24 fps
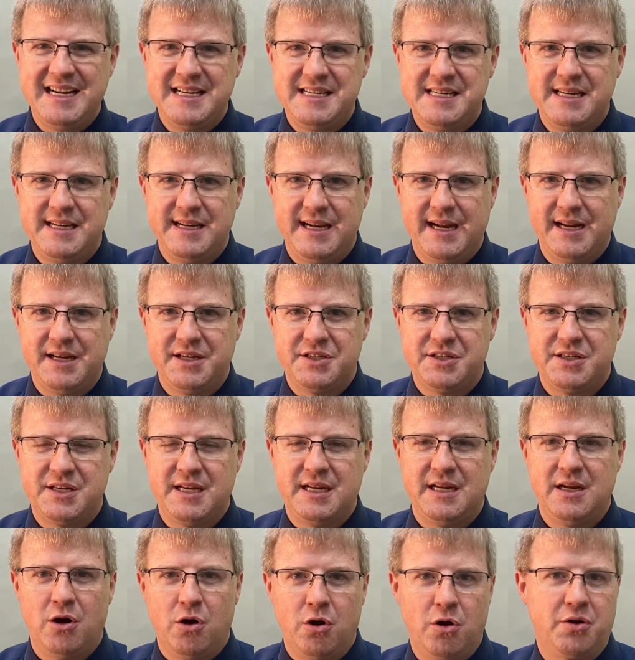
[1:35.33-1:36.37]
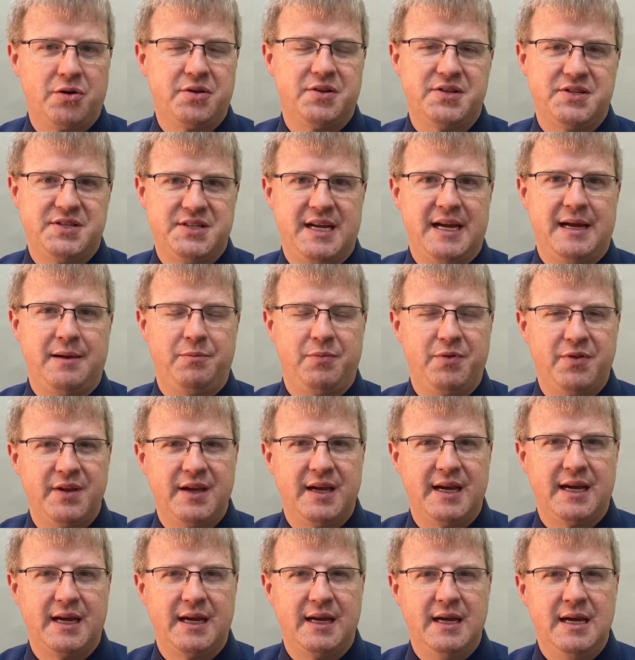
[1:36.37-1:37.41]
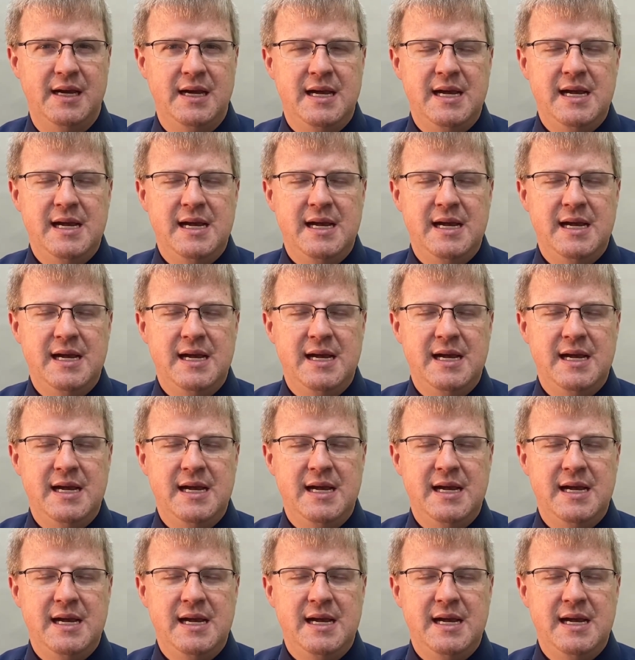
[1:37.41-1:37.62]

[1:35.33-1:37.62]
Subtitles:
THC aren't the same thing.